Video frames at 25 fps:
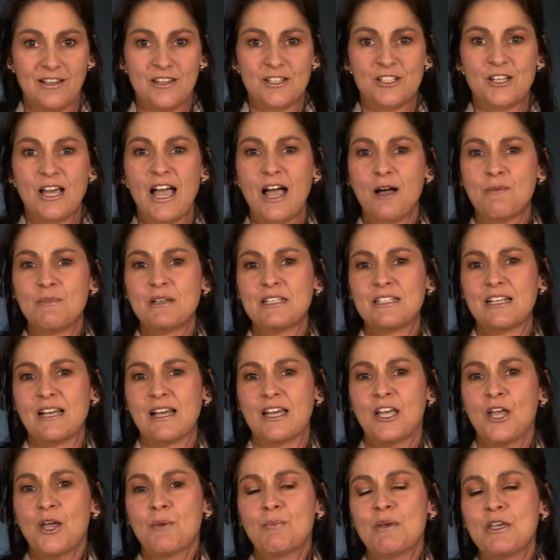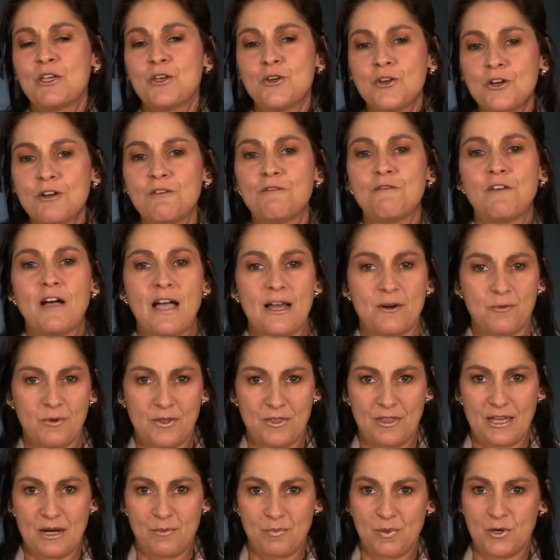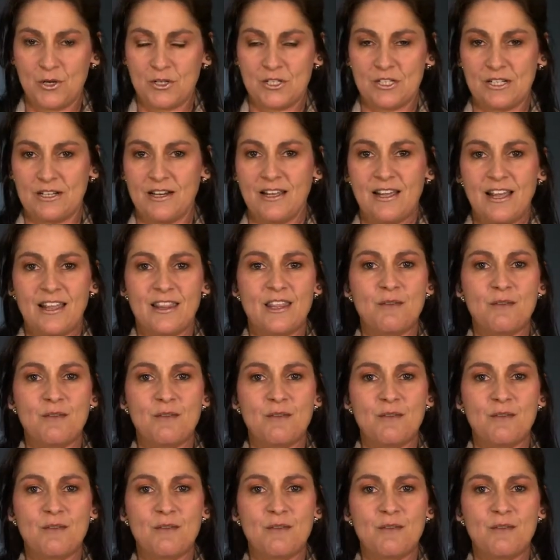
So how must I be unified with that person?